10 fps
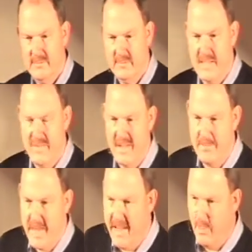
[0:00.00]
David
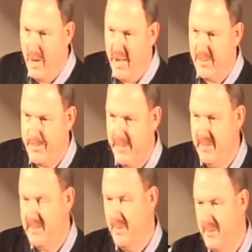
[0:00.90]
had many wives, but
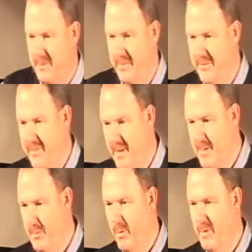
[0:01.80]
it seems to infer he
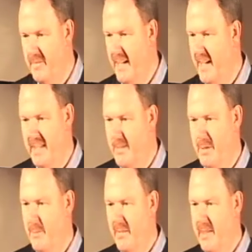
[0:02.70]
maybe wasn't that
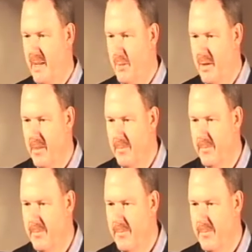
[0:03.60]
intimate with any one of them.